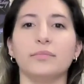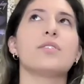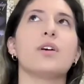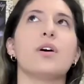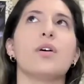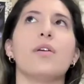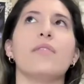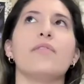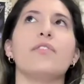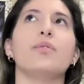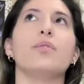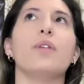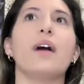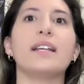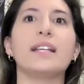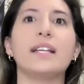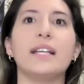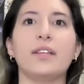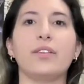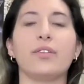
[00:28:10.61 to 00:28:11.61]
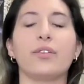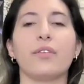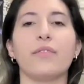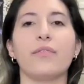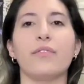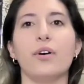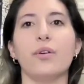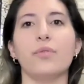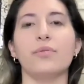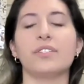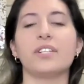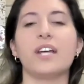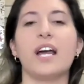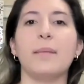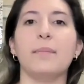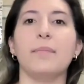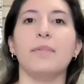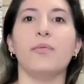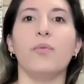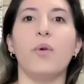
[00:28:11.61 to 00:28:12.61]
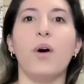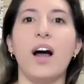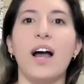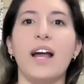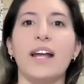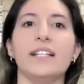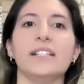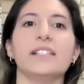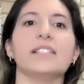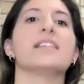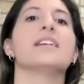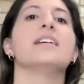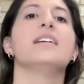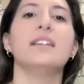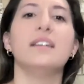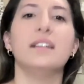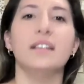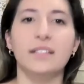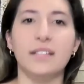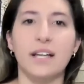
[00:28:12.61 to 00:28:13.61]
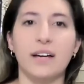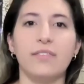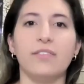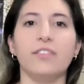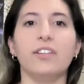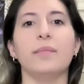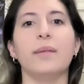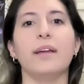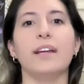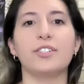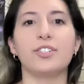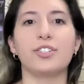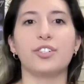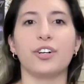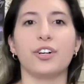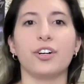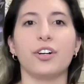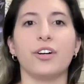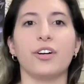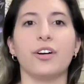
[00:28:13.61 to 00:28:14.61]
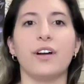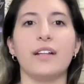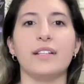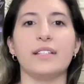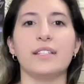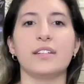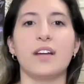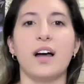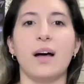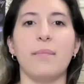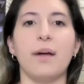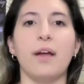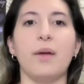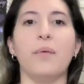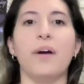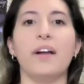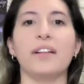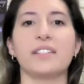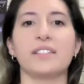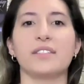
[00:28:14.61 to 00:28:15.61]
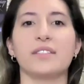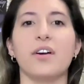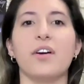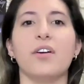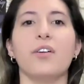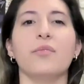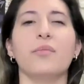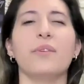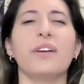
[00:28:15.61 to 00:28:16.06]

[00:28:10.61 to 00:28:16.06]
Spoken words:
So if you like either of those type of wines, definitely make sure and stop by Whetstone.